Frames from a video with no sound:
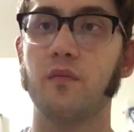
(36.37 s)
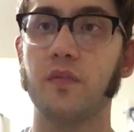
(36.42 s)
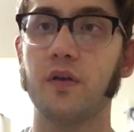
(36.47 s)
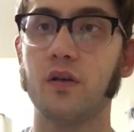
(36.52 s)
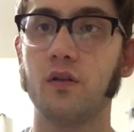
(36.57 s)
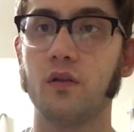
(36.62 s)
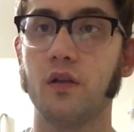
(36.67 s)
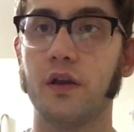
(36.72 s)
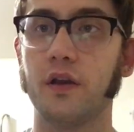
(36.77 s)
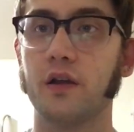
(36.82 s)

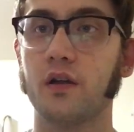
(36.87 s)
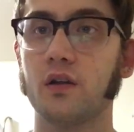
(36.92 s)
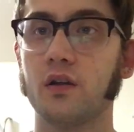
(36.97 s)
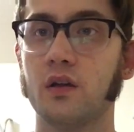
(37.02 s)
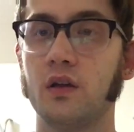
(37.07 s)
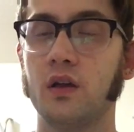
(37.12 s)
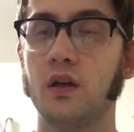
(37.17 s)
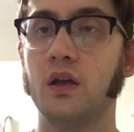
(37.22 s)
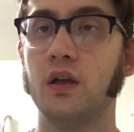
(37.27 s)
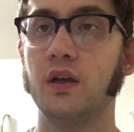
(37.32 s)
middle layer
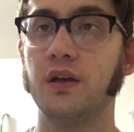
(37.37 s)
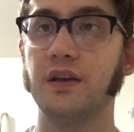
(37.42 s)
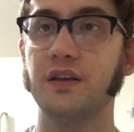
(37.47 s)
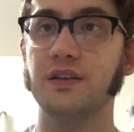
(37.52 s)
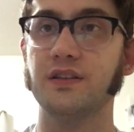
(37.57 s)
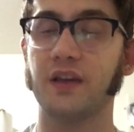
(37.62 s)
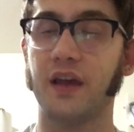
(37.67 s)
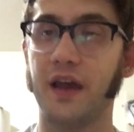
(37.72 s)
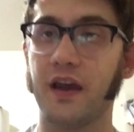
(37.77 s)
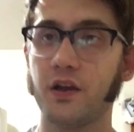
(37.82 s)

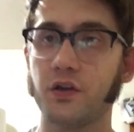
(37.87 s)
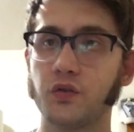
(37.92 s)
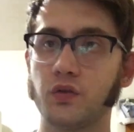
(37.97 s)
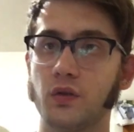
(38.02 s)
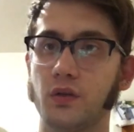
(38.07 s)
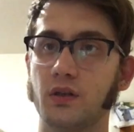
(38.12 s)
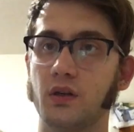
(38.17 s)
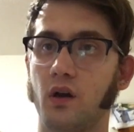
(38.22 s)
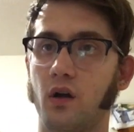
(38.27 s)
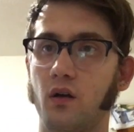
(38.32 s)
is
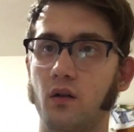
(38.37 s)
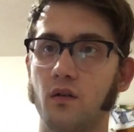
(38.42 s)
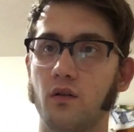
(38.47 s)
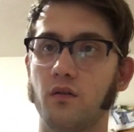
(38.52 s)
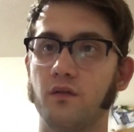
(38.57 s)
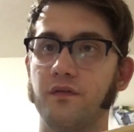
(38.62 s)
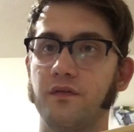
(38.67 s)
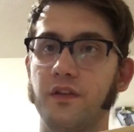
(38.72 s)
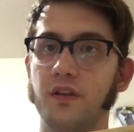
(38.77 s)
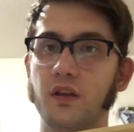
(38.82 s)
actually all
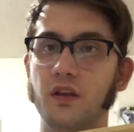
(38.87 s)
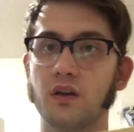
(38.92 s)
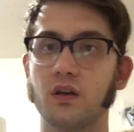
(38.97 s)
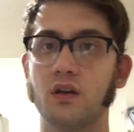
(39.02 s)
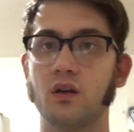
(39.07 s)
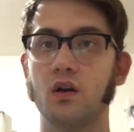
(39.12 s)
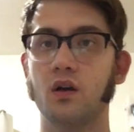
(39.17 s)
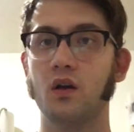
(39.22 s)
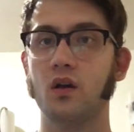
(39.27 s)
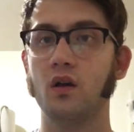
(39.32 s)
of the
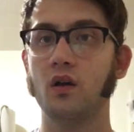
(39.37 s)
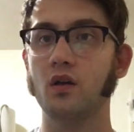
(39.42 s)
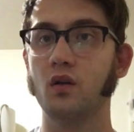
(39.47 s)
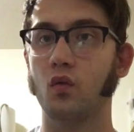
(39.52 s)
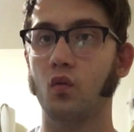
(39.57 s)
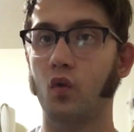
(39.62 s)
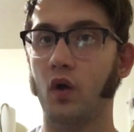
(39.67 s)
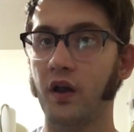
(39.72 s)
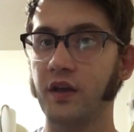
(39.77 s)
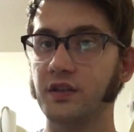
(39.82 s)

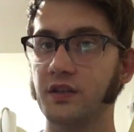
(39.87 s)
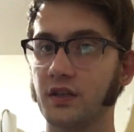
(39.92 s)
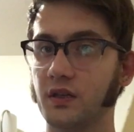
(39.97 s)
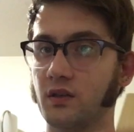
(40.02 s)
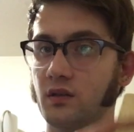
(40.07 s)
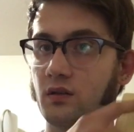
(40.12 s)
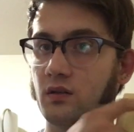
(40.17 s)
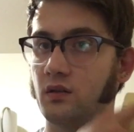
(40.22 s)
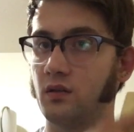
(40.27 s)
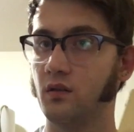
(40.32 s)

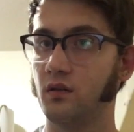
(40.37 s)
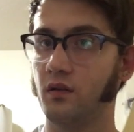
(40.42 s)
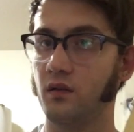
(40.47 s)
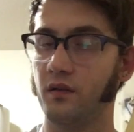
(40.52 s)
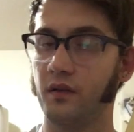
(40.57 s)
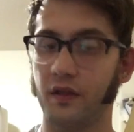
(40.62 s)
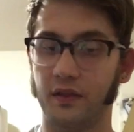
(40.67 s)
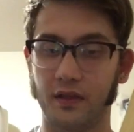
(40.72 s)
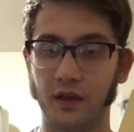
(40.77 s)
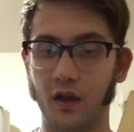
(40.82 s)
winding
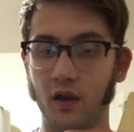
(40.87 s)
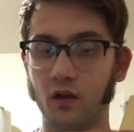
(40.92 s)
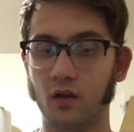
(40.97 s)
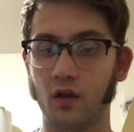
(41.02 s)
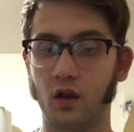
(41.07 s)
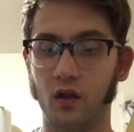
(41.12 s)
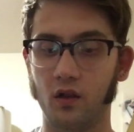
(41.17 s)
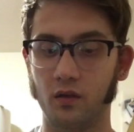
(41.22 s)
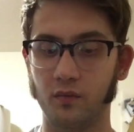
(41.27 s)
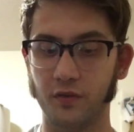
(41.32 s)
that the air
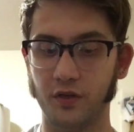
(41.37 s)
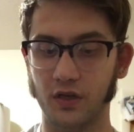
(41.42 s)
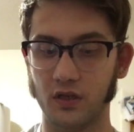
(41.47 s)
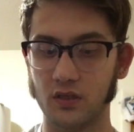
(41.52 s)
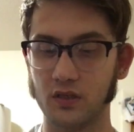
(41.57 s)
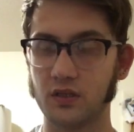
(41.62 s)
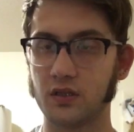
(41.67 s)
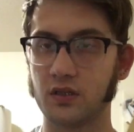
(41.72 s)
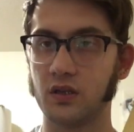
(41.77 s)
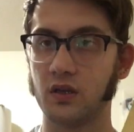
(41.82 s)
column
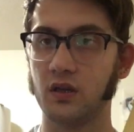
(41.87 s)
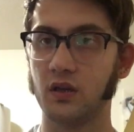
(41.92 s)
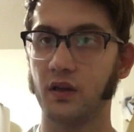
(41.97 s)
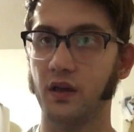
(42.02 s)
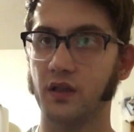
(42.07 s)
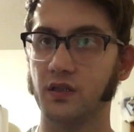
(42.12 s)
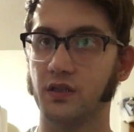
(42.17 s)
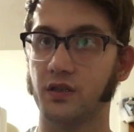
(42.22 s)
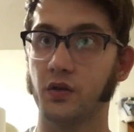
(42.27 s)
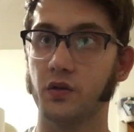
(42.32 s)
does
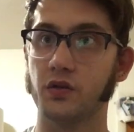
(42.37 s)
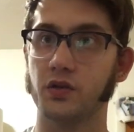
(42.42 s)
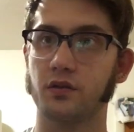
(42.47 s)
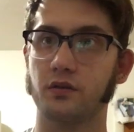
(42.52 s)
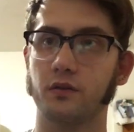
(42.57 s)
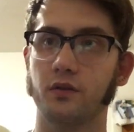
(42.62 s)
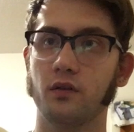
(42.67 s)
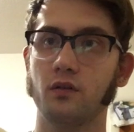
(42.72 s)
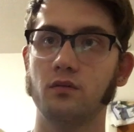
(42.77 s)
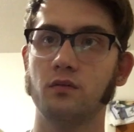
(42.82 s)
as it goes
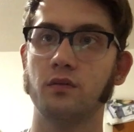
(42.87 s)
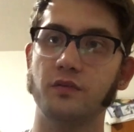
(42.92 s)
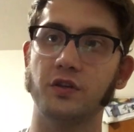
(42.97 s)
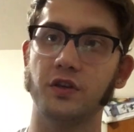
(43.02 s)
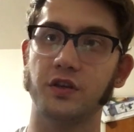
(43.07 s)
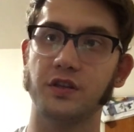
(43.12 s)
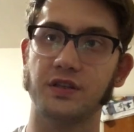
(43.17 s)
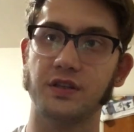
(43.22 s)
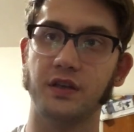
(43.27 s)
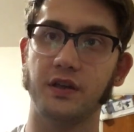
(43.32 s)
through. You
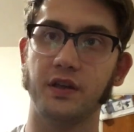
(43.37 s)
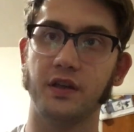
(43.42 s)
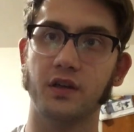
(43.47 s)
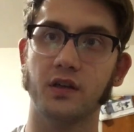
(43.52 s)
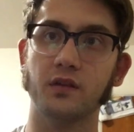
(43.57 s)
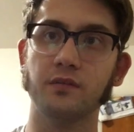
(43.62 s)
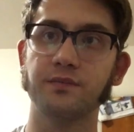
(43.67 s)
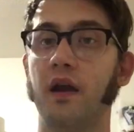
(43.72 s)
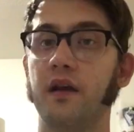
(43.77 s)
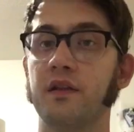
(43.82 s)
can see it
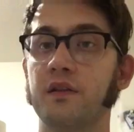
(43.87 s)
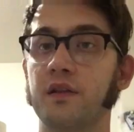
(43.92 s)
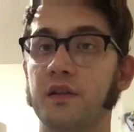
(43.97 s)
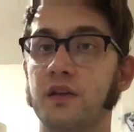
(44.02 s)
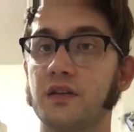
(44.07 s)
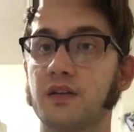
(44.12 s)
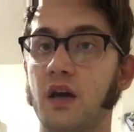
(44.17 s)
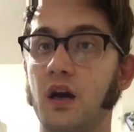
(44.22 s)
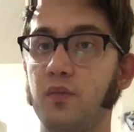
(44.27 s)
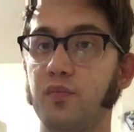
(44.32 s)
here. And then the
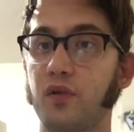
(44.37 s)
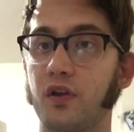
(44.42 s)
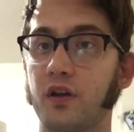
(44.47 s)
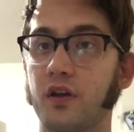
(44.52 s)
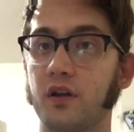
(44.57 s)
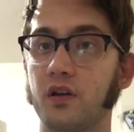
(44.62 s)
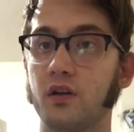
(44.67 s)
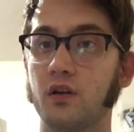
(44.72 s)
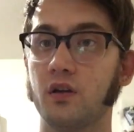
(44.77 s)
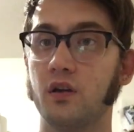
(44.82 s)
top
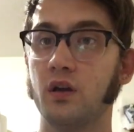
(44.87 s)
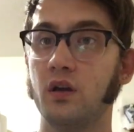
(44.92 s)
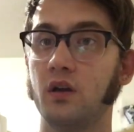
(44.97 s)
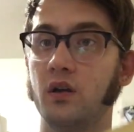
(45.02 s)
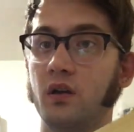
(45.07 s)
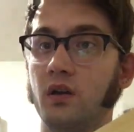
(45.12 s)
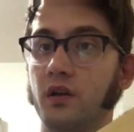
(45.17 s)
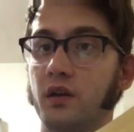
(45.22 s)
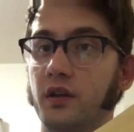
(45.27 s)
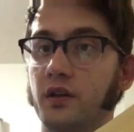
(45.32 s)
layer
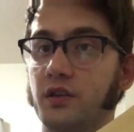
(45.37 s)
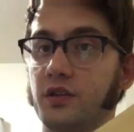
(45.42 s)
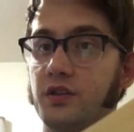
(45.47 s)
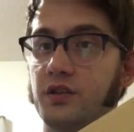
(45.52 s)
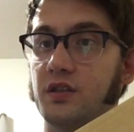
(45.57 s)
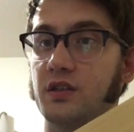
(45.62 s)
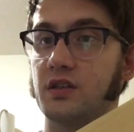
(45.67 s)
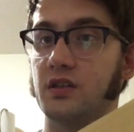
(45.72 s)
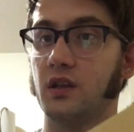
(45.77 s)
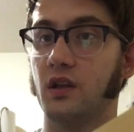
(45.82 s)
is
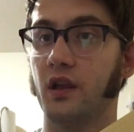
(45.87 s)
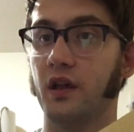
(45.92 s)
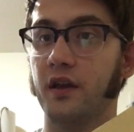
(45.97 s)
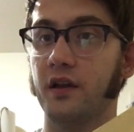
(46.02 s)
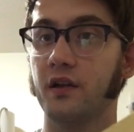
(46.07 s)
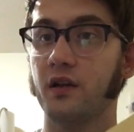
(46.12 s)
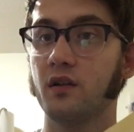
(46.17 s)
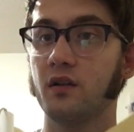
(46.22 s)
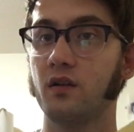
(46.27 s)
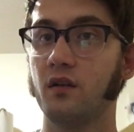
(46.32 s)
just the
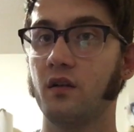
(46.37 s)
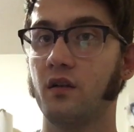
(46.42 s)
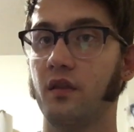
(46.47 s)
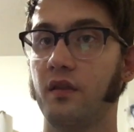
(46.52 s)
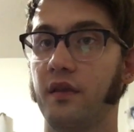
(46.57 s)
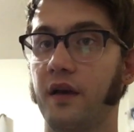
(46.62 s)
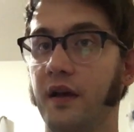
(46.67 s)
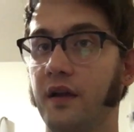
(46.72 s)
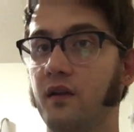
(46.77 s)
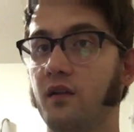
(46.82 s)
layer
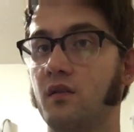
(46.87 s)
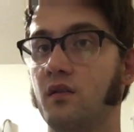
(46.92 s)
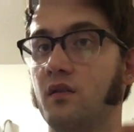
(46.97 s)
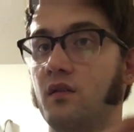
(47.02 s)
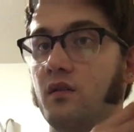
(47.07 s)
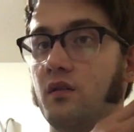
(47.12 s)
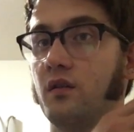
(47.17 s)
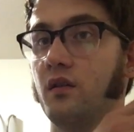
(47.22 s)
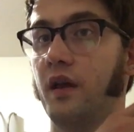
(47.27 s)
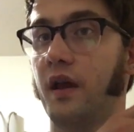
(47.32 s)
that
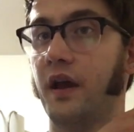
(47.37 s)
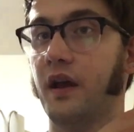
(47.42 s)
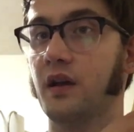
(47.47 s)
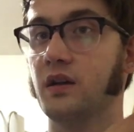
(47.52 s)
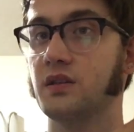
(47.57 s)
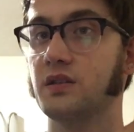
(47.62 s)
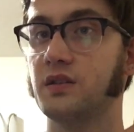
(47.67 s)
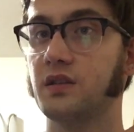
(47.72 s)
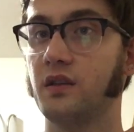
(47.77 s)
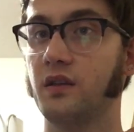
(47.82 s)

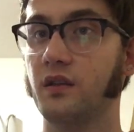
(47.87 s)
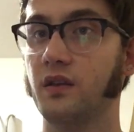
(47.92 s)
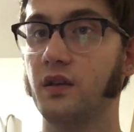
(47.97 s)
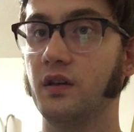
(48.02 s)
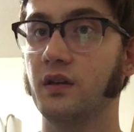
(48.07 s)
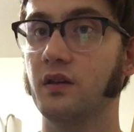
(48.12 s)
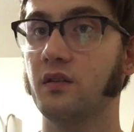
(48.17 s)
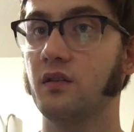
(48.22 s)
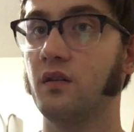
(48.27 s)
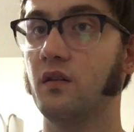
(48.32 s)
has
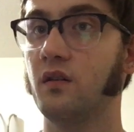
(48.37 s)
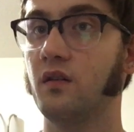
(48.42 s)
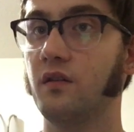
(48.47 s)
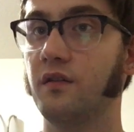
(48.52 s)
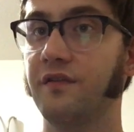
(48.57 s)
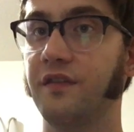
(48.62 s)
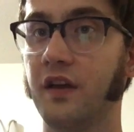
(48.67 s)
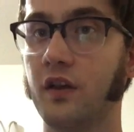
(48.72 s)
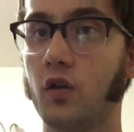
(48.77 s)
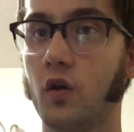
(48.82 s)
the
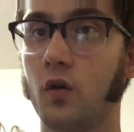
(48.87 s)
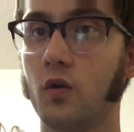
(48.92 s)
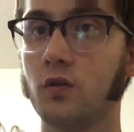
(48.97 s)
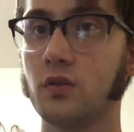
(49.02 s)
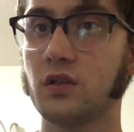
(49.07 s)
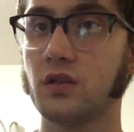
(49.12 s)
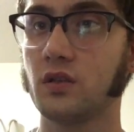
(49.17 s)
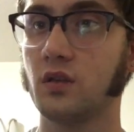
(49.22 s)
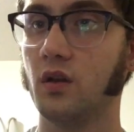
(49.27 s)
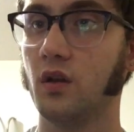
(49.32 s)
vent
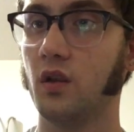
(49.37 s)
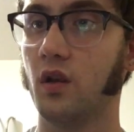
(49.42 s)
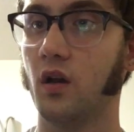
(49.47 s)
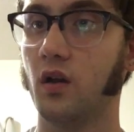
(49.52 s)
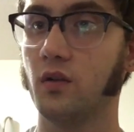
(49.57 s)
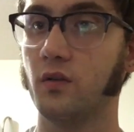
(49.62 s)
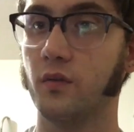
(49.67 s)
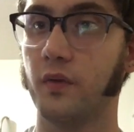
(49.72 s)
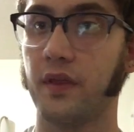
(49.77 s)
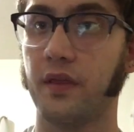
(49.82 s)
holes
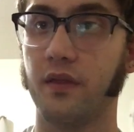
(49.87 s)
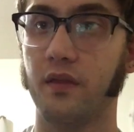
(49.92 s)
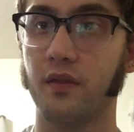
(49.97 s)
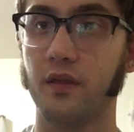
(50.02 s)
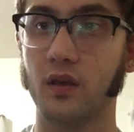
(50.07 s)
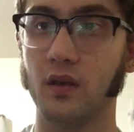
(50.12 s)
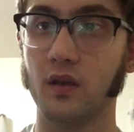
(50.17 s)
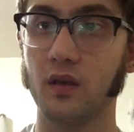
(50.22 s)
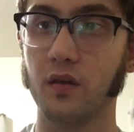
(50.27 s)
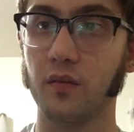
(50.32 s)
along with
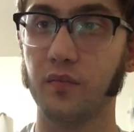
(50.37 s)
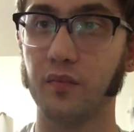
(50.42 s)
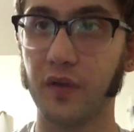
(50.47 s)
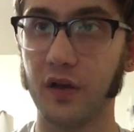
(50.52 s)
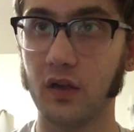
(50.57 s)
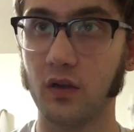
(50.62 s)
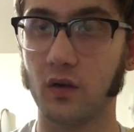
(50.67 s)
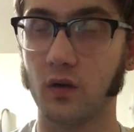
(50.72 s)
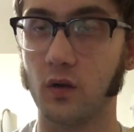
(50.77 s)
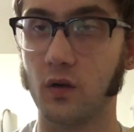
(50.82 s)
the
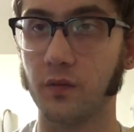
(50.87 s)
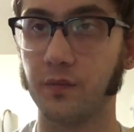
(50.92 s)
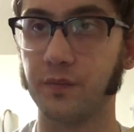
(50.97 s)
bell hole.